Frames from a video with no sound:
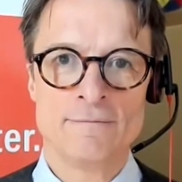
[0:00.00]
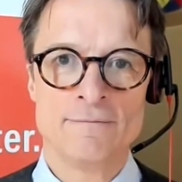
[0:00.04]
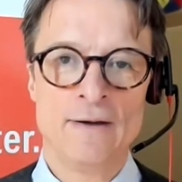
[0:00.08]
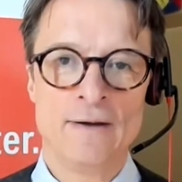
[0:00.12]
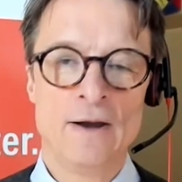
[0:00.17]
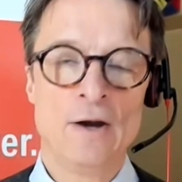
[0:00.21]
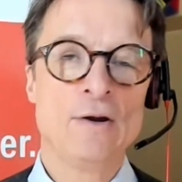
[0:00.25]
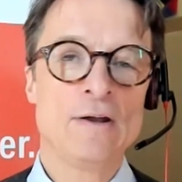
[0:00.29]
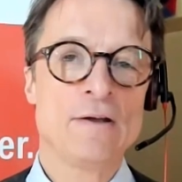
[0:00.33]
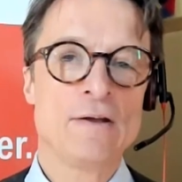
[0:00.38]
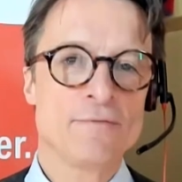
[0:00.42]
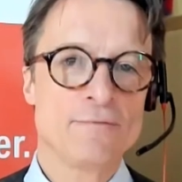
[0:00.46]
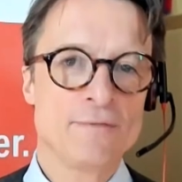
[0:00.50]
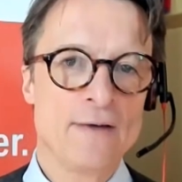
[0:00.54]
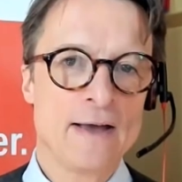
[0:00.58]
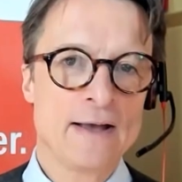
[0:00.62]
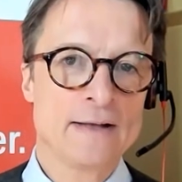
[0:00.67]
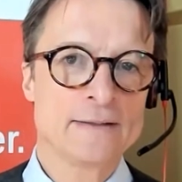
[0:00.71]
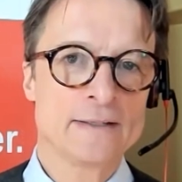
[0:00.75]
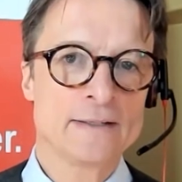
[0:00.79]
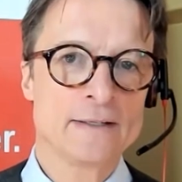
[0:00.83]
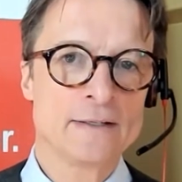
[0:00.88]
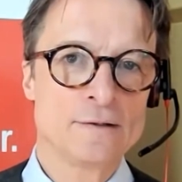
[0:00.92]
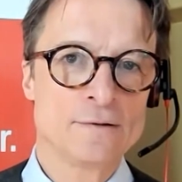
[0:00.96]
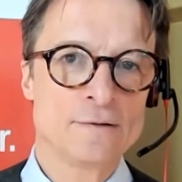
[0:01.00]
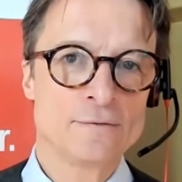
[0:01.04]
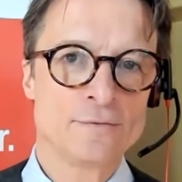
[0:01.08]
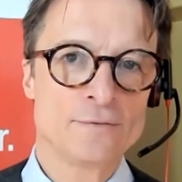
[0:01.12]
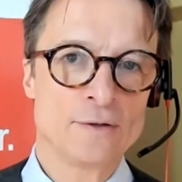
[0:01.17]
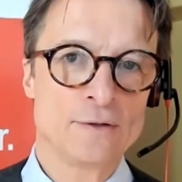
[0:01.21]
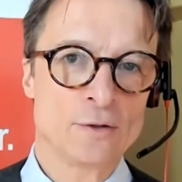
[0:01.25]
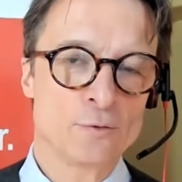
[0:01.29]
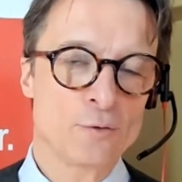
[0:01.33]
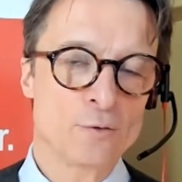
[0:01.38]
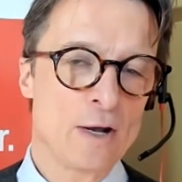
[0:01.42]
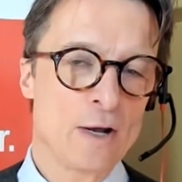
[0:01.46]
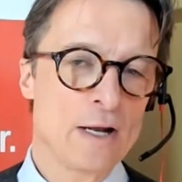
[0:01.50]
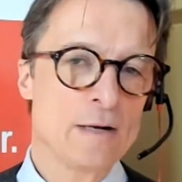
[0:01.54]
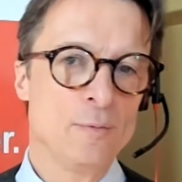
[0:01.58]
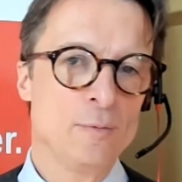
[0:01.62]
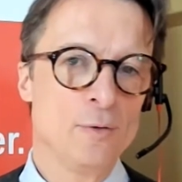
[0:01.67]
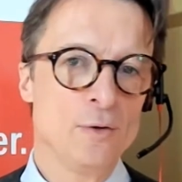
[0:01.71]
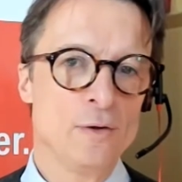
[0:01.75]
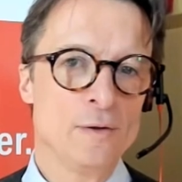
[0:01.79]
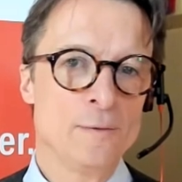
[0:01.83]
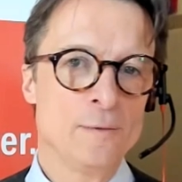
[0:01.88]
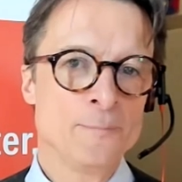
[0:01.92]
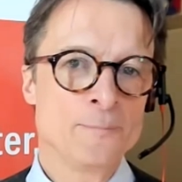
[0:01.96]
very effective,
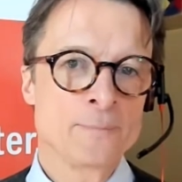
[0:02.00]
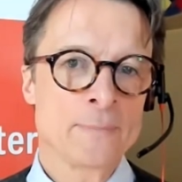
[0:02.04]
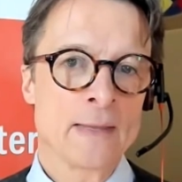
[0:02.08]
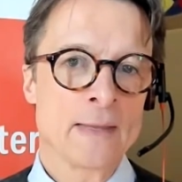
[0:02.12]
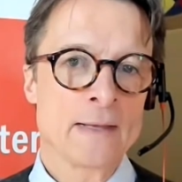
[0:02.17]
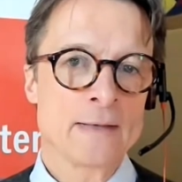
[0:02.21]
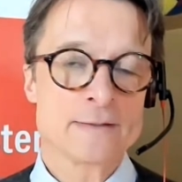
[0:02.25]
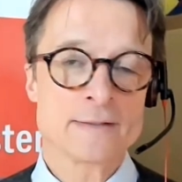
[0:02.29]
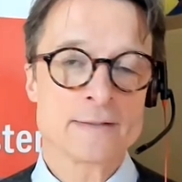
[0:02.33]
incredible